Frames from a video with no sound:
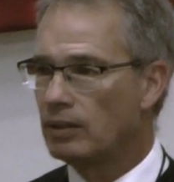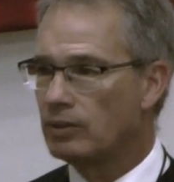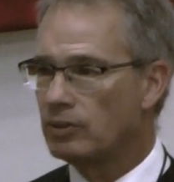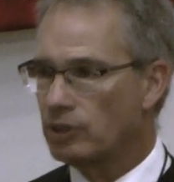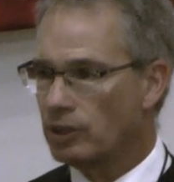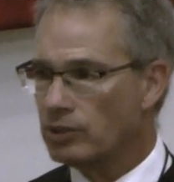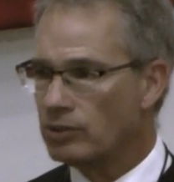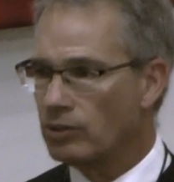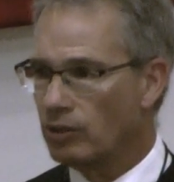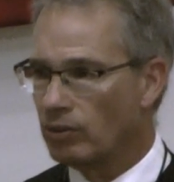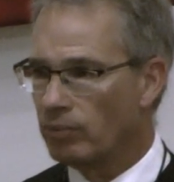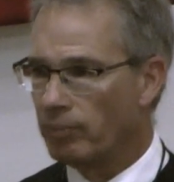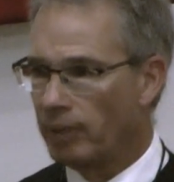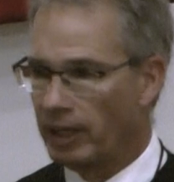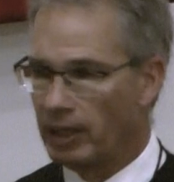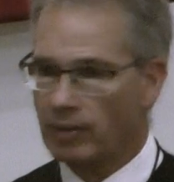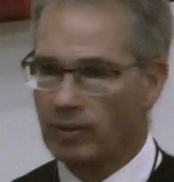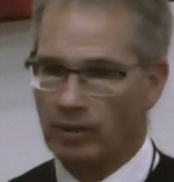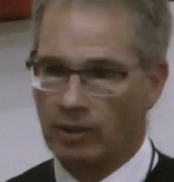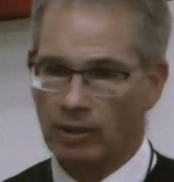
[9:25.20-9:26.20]
Just don't
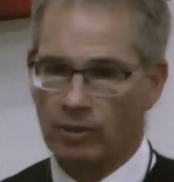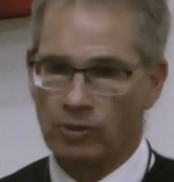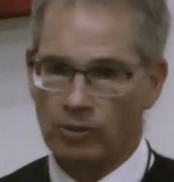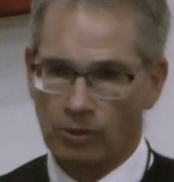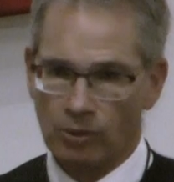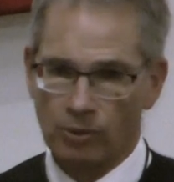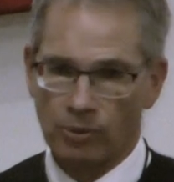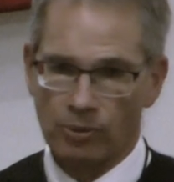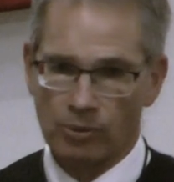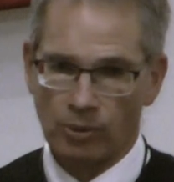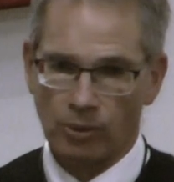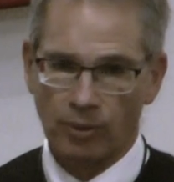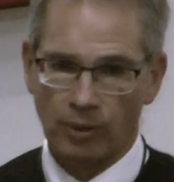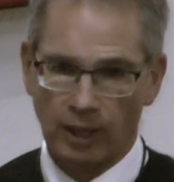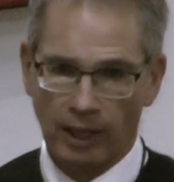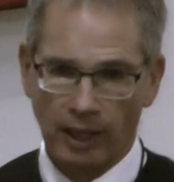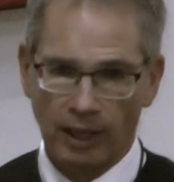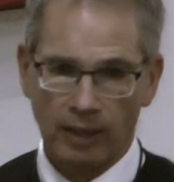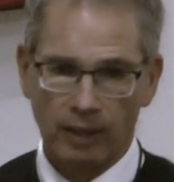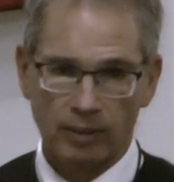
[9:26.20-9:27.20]
make the excuse,
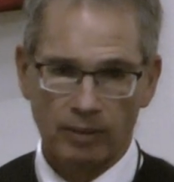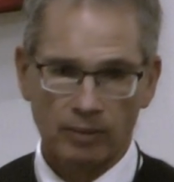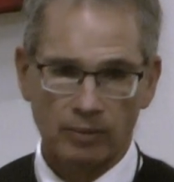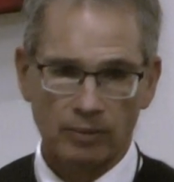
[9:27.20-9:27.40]
okay?